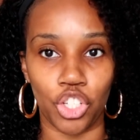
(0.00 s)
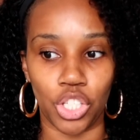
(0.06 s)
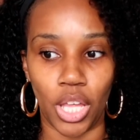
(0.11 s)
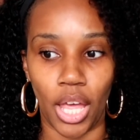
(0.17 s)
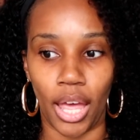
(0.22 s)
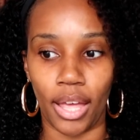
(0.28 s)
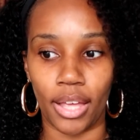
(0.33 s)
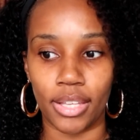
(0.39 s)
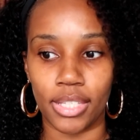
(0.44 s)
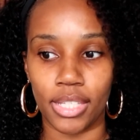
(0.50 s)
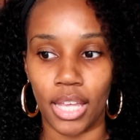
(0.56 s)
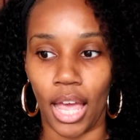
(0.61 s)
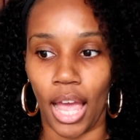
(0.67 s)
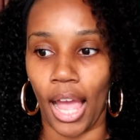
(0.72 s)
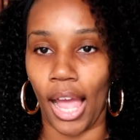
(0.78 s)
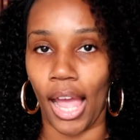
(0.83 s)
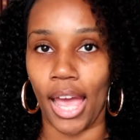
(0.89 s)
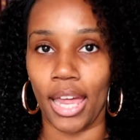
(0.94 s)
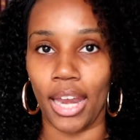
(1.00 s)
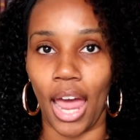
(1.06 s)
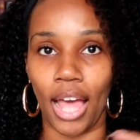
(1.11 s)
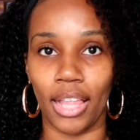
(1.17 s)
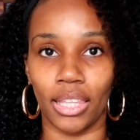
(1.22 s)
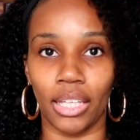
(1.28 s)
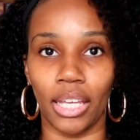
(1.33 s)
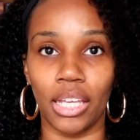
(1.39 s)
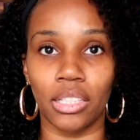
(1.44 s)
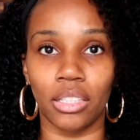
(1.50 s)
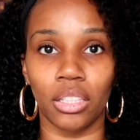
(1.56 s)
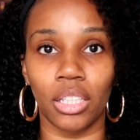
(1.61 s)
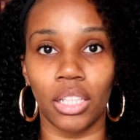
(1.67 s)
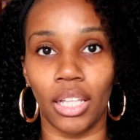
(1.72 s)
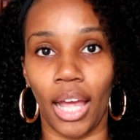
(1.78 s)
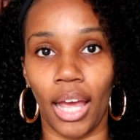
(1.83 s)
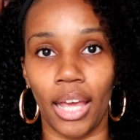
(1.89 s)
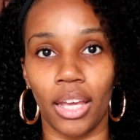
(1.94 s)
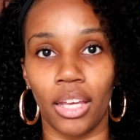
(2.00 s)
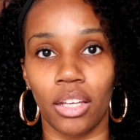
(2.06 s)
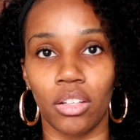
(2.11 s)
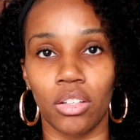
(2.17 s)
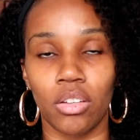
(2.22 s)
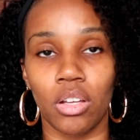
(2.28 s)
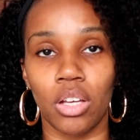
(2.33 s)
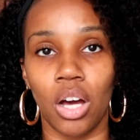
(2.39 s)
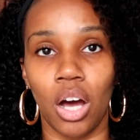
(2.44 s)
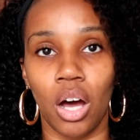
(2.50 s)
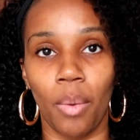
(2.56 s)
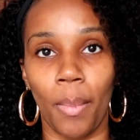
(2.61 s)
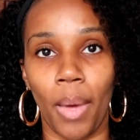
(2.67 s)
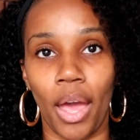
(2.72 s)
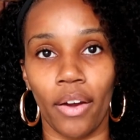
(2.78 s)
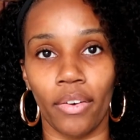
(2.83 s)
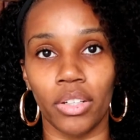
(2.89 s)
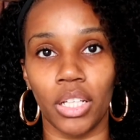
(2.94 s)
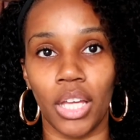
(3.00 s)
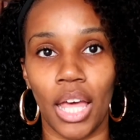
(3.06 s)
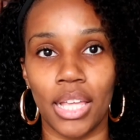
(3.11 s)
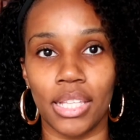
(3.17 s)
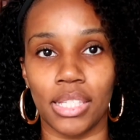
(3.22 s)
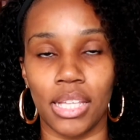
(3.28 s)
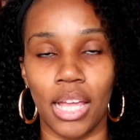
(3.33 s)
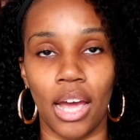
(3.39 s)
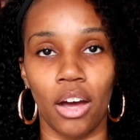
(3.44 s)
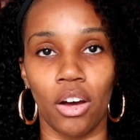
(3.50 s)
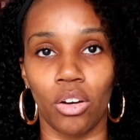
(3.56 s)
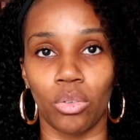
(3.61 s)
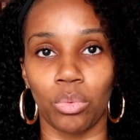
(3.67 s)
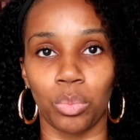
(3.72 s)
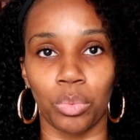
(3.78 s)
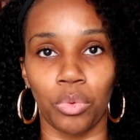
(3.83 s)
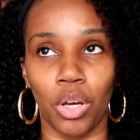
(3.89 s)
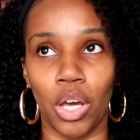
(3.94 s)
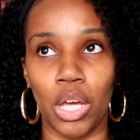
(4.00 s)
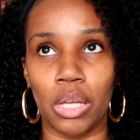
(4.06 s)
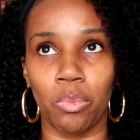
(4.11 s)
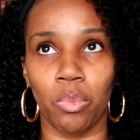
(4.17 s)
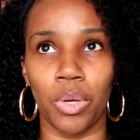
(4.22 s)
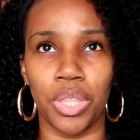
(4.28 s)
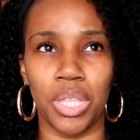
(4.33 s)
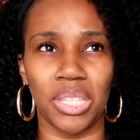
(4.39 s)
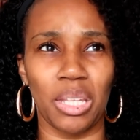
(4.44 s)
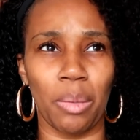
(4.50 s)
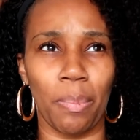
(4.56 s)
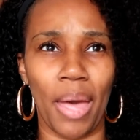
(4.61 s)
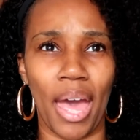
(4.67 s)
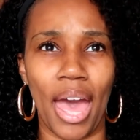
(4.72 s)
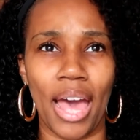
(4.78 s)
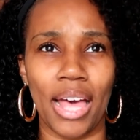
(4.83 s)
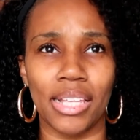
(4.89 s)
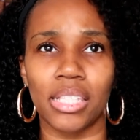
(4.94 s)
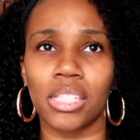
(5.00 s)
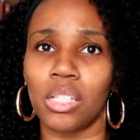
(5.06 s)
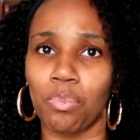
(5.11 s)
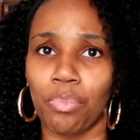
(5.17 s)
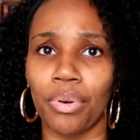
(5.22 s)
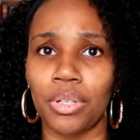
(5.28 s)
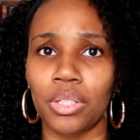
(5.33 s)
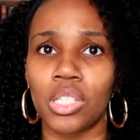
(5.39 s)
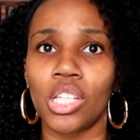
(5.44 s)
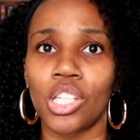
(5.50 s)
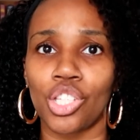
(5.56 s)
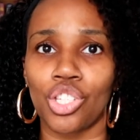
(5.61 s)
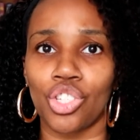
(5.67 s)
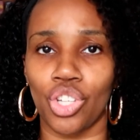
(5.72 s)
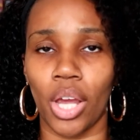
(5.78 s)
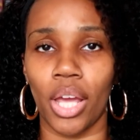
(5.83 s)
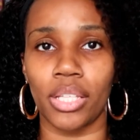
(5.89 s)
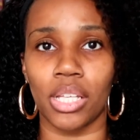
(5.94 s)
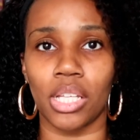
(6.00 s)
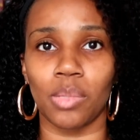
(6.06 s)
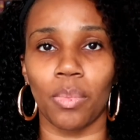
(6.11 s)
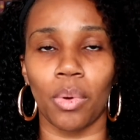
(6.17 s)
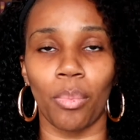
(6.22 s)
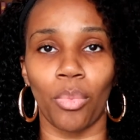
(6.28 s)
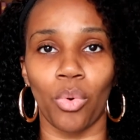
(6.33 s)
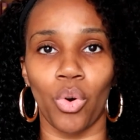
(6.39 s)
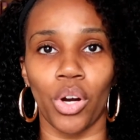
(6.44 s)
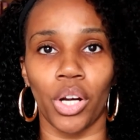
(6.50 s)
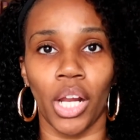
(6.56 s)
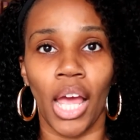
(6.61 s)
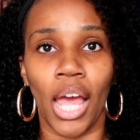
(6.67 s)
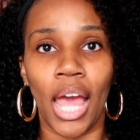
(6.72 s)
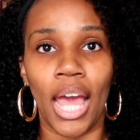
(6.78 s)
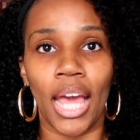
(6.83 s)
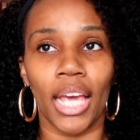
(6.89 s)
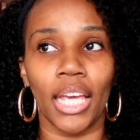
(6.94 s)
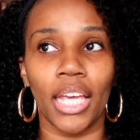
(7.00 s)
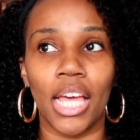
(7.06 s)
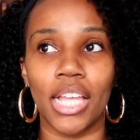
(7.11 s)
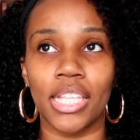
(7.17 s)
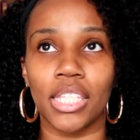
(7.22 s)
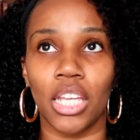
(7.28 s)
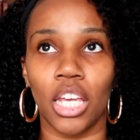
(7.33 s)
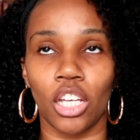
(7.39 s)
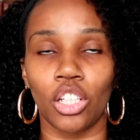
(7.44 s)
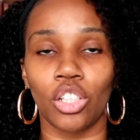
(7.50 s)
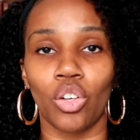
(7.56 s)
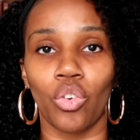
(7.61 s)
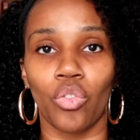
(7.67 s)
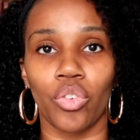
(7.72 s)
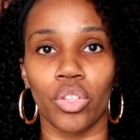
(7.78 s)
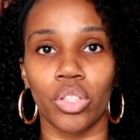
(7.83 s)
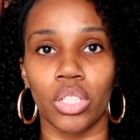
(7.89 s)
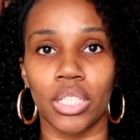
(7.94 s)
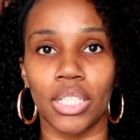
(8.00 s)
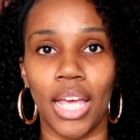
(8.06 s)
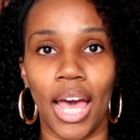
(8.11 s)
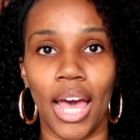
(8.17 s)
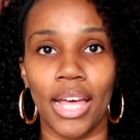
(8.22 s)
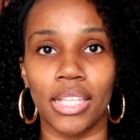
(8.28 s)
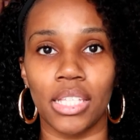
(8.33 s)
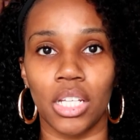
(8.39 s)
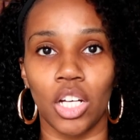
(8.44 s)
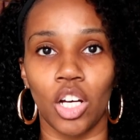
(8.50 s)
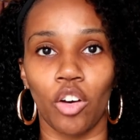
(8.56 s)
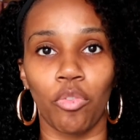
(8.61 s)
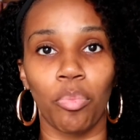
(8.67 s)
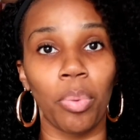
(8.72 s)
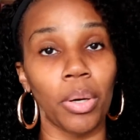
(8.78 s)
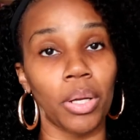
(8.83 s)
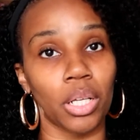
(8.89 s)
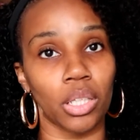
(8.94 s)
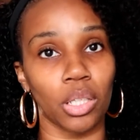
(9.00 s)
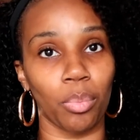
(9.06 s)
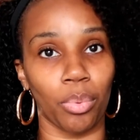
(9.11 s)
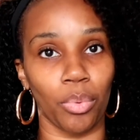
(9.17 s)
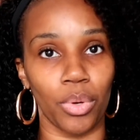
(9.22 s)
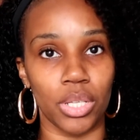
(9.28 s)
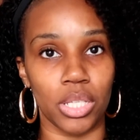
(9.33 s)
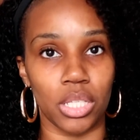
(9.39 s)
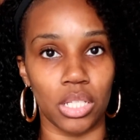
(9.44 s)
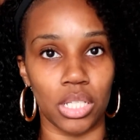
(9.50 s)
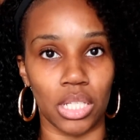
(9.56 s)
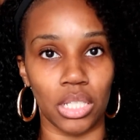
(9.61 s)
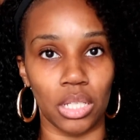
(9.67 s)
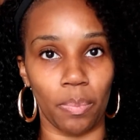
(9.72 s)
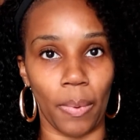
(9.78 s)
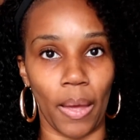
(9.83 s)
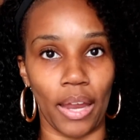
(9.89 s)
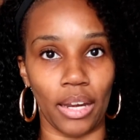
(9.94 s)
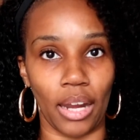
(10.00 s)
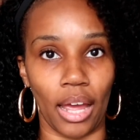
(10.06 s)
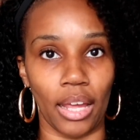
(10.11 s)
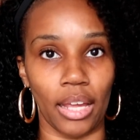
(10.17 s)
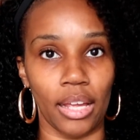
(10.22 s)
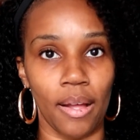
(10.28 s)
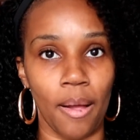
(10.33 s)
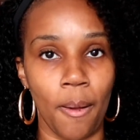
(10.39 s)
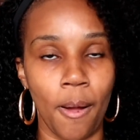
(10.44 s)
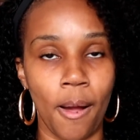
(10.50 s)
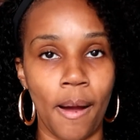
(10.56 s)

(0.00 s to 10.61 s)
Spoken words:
tanks, and at the end of the night, Eric has now, within the past, since Chance has been born, he has taken over the task of putting the boys to sleep at night.